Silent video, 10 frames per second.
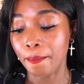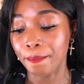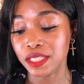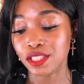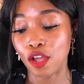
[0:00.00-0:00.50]

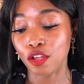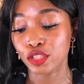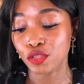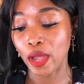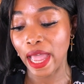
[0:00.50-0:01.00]
but
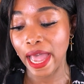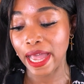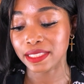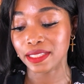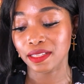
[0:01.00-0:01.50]
also
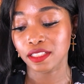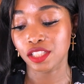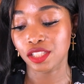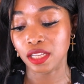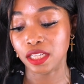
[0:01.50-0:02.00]
has
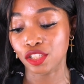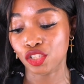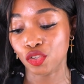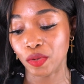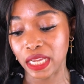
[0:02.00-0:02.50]

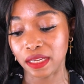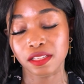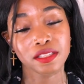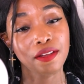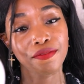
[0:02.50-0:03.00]
sunscreen,
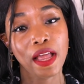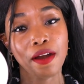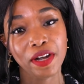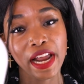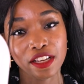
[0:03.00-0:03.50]

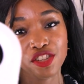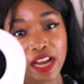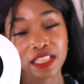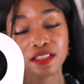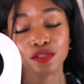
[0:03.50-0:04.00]
sunflower
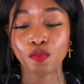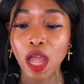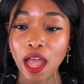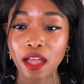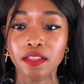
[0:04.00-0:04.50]
extract as
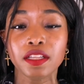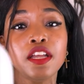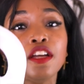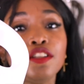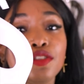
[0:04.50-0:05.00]
well.
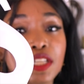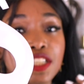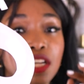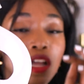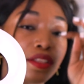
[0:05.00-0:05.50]
You
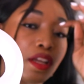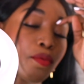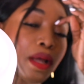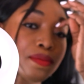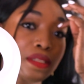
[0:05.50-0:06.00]
can check out their
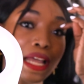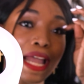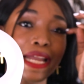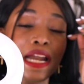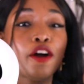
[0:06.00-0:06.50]

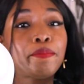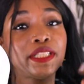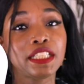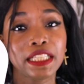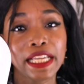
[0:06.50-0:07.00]
website. I'll
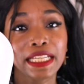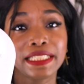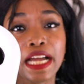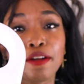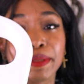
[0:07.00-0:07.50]
put the link down